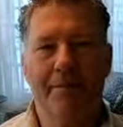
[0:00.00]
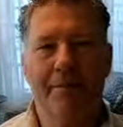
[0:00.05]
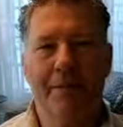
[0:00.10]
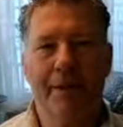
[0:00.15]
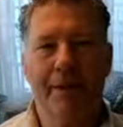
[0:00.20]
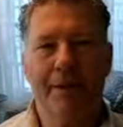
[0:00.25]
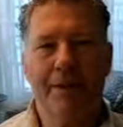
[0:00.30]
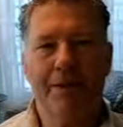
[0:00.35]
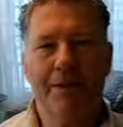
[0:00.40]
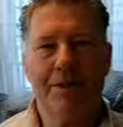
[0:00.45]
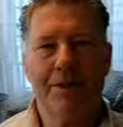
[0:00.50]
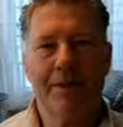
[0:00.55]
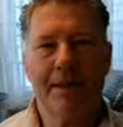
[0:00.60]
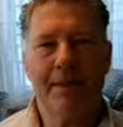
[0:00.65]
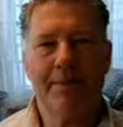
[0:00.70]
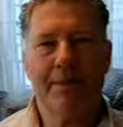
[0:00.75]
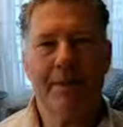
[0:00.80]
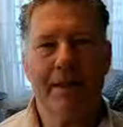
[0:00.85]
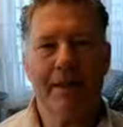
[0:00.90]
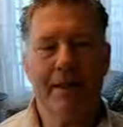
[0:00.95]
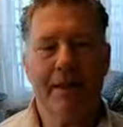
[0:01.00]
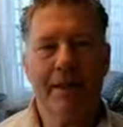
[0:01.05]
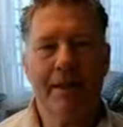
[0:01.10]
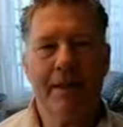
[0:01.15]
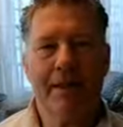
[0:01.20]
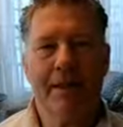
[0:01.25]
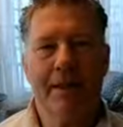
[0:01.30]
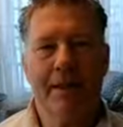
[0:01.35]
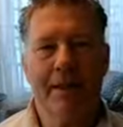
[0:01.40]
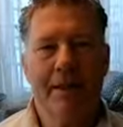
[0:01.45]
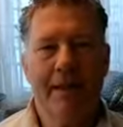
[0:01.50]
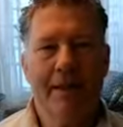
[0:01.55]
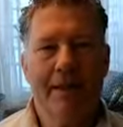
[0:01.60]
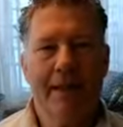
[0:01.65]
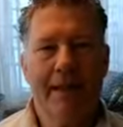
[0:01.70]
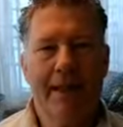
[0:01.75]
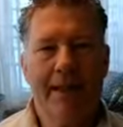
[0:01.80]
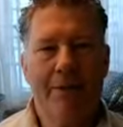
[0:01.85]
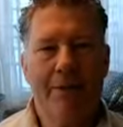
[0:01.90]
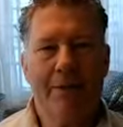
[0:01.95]
But it just seemed that
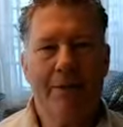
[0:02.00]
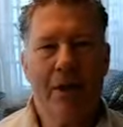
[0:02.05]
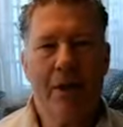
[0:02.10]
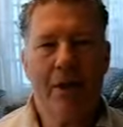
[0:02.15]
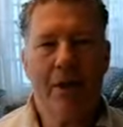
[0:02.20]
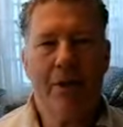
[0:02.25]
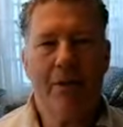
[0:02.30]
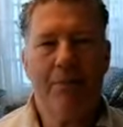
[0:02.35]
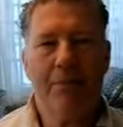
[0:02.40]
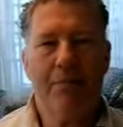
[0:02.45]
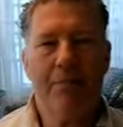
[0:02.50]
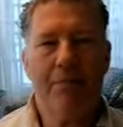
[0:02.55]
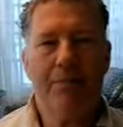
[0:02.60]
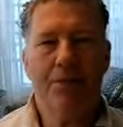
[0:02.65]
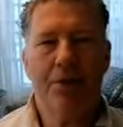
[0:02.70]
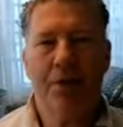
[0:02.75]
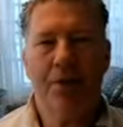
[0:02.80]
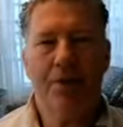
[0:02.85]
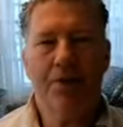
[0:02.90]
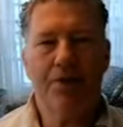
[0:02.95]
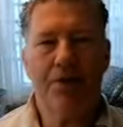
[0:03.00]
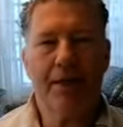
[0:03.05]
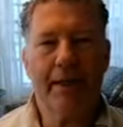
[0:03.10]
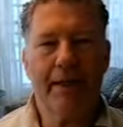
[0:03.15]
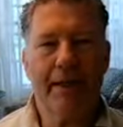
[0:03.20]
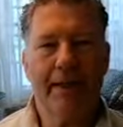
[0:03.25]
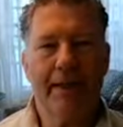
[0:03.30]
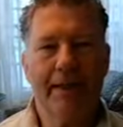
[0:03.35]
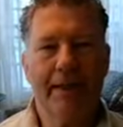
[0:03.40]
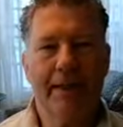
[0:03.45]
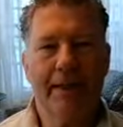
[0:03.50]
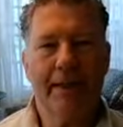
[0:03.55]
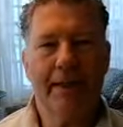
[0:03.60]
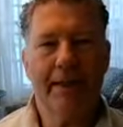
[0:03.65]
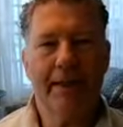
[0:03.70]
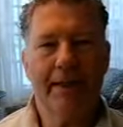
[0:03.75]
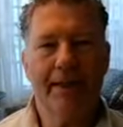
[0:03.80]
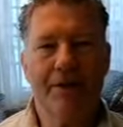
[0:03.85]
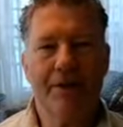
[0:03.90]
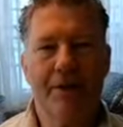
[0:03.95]
he was hard charging
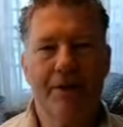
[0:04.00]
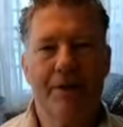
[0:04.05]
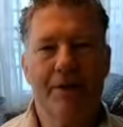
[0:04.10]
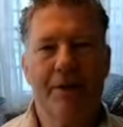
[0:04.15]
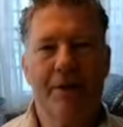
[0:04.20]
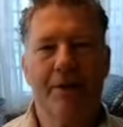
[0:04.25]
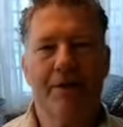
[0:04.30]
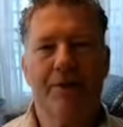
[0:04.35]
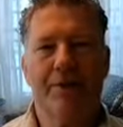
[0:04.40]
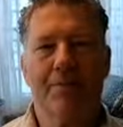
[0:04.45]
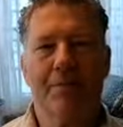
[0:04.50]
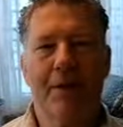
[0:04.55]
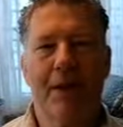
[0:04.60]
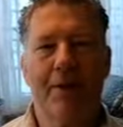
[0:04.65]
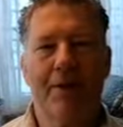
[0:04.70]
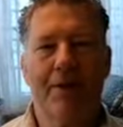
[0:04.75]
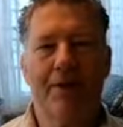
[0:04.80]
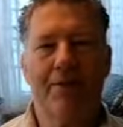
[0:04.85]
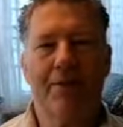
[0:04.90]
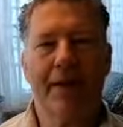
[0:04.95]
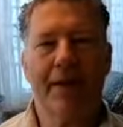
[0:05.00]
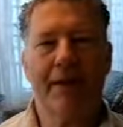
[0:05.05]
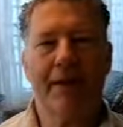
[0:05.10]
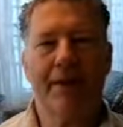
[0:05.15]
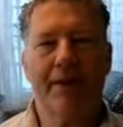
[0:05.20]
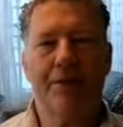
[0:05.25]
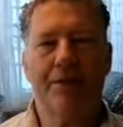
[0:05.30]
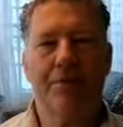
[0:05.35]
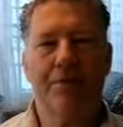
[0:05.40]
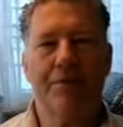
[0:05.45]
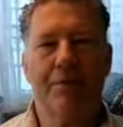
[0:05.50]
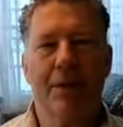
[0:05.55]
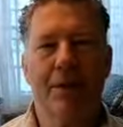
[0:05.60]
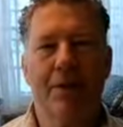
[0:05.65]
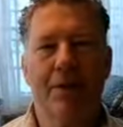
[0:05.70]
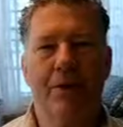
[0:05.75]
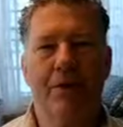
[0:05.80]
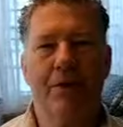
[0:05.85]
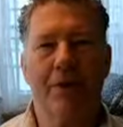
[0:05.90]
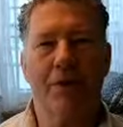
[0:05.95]
and is almost proud of the fact that he's
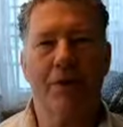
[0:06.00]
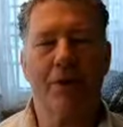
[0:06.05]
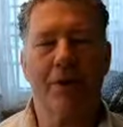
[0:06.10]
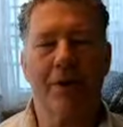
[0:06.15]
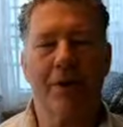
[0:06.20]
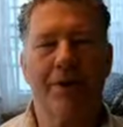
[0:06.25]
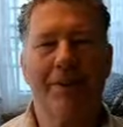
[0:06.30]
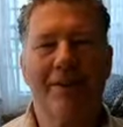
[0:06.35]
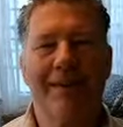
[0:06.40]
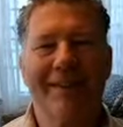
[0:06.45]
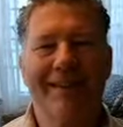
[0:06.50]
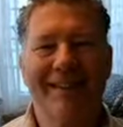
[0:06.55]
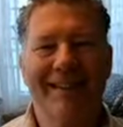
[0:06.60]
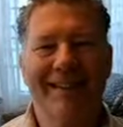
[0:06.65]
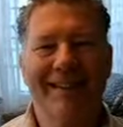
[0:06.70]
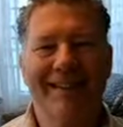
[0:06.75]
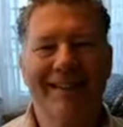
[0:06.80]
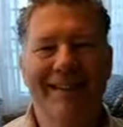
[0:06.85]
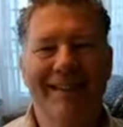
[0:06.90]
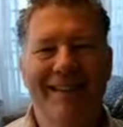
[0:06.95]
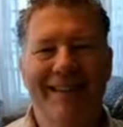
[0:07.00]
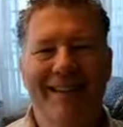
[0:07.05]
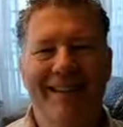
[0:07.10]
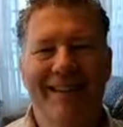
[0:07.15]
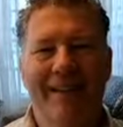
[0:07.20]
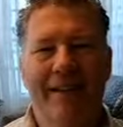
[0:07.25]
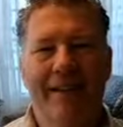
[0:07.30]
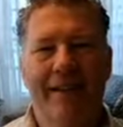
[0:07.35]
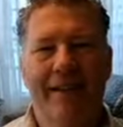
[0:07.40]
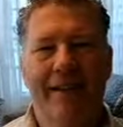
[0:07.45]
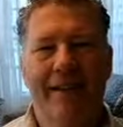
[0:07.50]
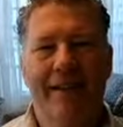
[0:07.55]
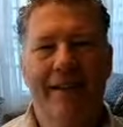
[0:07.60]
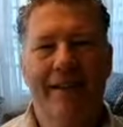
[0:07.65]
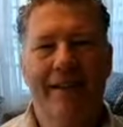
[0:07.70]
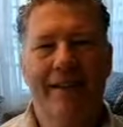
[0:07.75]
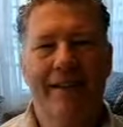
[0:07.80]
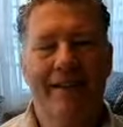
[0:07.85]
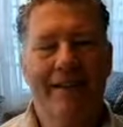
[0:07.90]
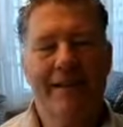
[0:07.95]
being overworked.
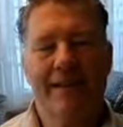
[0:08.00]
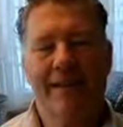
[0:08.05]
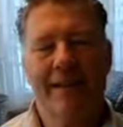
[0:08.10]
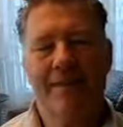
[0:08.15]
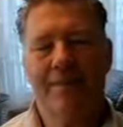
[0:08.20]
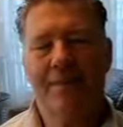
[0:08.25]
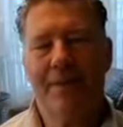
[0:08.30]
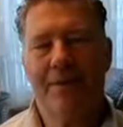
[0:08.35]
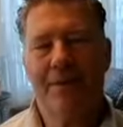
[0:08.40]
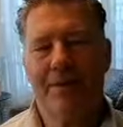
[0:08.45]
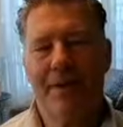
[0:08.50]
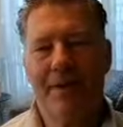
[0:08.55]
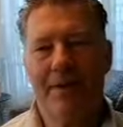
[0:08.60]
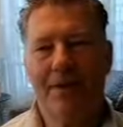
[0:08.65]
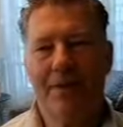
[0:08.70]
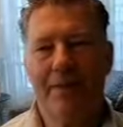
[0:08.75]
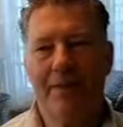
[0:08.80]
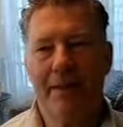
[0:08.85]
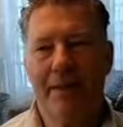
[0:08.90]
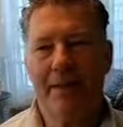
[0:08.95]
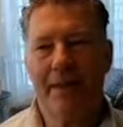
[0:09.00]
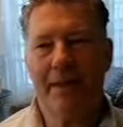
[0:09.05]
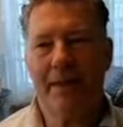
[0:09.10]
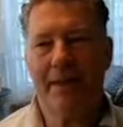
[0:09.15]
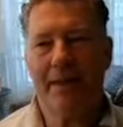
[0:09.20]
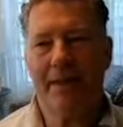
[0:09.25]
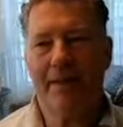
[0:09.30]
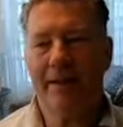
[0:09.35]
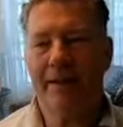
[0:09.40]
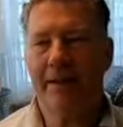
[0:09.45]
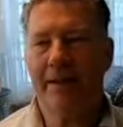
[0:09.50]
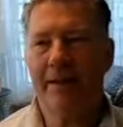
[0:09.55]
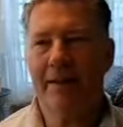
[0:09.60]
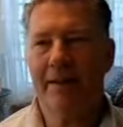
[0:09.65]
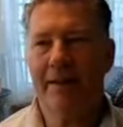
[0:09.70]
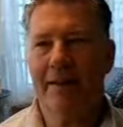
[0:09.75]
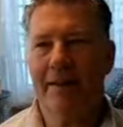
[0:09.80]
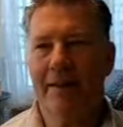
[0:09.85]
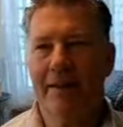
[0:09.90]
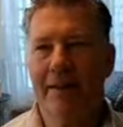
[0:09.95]
It just seems strange to me that
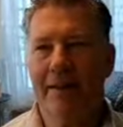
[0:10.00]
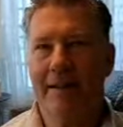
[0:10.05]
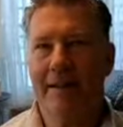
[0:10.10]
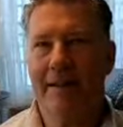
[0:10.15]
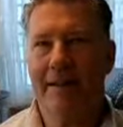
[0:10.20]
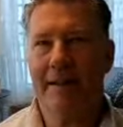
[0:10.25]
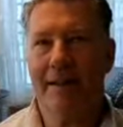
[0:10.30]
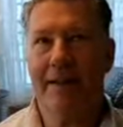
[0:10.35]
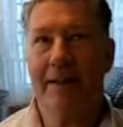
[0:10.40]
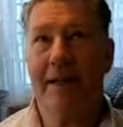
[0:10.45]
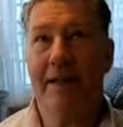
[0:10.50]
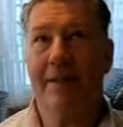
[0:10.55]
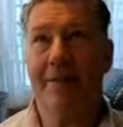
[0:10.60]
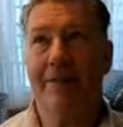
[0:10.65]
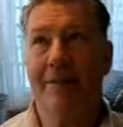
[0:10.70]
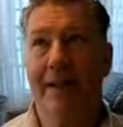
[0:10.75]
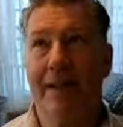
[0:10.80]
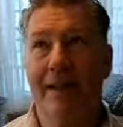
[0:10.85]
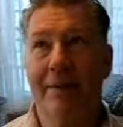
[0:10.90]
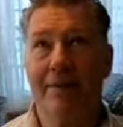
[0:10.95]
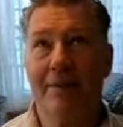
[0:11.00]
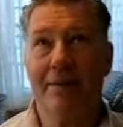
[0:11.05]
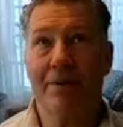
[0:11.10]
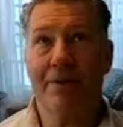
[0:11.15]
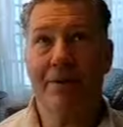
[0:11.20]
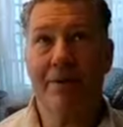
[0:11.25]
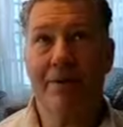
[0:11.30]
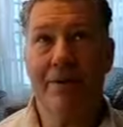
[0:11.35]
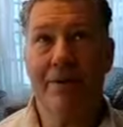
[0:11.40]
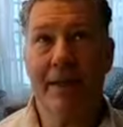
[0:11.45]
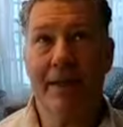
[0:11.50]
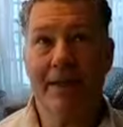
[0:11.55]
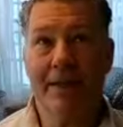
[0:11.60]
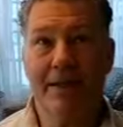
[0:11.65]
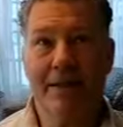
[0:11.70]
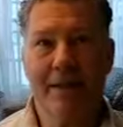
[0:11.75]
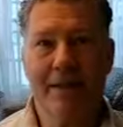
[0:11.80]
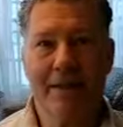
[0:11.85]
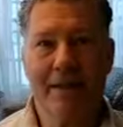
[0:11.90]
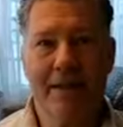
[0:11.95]
a lot of times
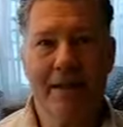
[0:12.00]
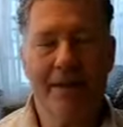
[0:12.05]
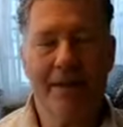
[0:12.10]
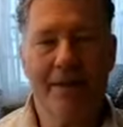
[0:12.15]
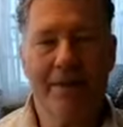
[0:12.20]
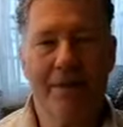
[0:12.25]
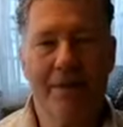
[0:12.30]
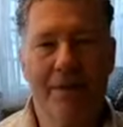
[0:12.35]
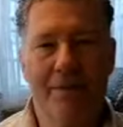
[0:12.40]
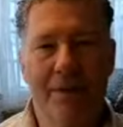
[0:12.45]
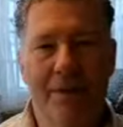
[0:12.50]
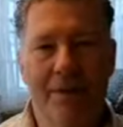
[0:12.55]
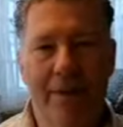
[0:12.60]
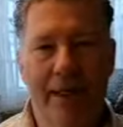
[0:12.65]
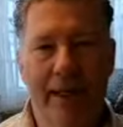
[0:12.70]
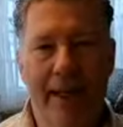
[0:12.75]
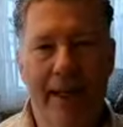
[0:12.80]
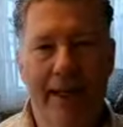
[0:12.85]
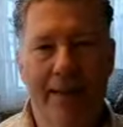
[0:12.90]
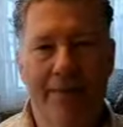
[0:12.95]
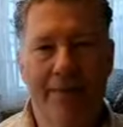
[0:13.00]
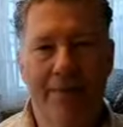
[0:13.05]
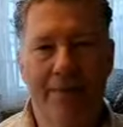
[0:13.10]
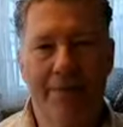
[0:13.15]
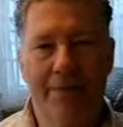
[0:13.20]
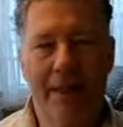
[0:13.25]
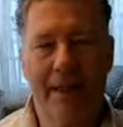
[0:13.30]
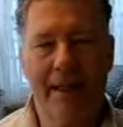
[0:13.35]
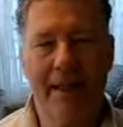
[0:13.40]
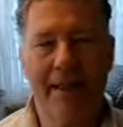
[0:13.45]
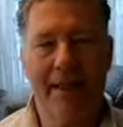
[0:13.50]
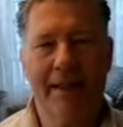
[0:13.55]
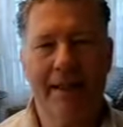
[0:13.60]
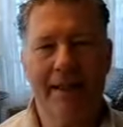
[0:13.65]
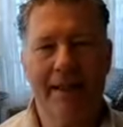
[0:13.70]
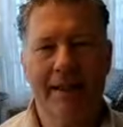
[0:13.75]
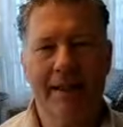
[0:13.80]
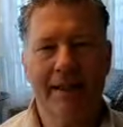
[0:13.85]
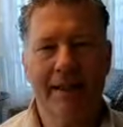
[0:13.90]
that's kind of what we have in mind.